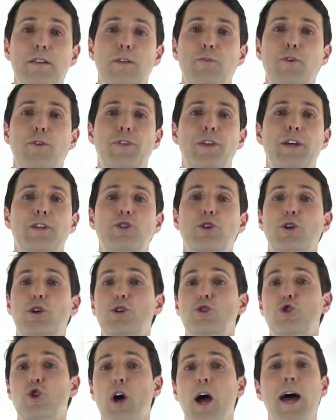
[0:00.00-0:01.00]
of different things you
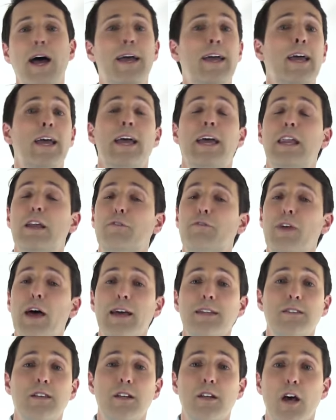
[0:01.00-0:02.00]
could try, and if
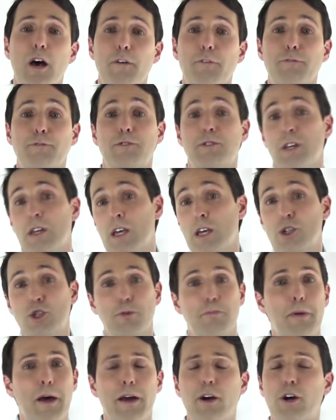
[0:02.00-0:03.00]
that's enough to
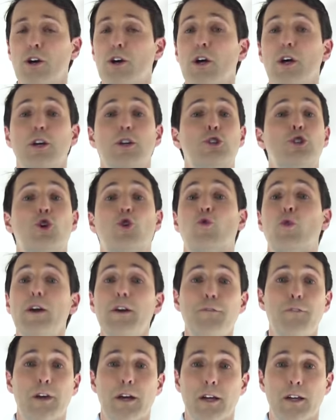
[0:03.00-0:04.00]
get you better,
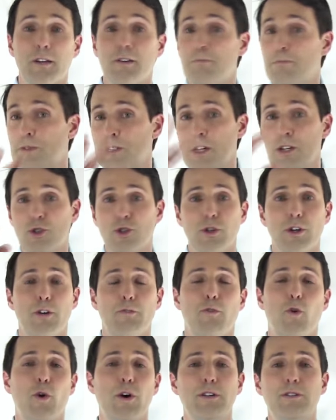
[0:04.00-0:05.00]
terrific. You potentially
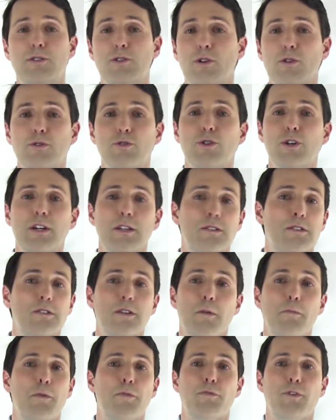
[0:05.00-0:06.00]
avoid surgery and
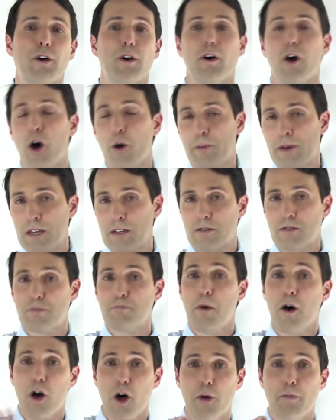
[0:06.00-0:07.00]
some of the, albeit
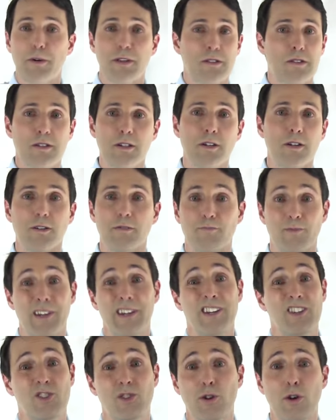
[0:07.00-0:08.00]
small, but still,
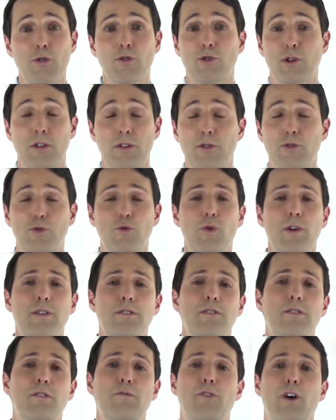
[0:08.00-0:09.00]
it is surgery. There's
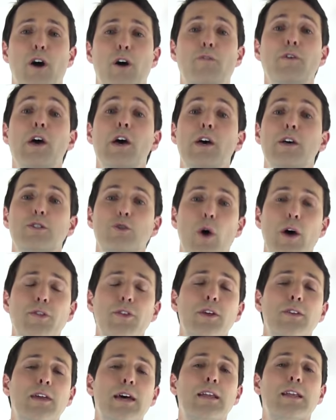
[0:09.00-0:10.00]
risks involved. So I
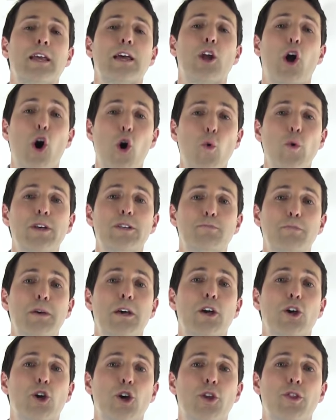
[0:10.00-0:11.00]
think that can always
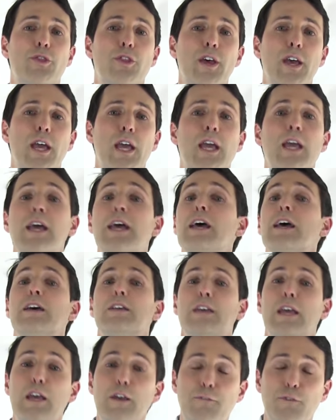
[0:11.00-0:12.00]
be a good thing.
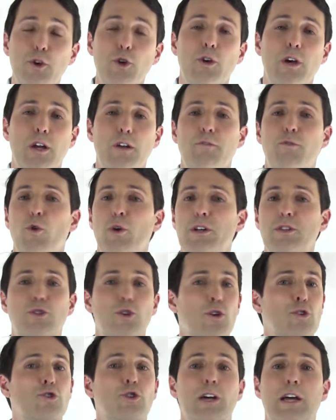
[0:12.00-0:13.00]
if you can avoid
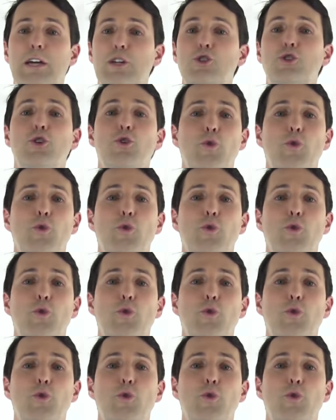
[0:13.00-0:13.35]
surgery and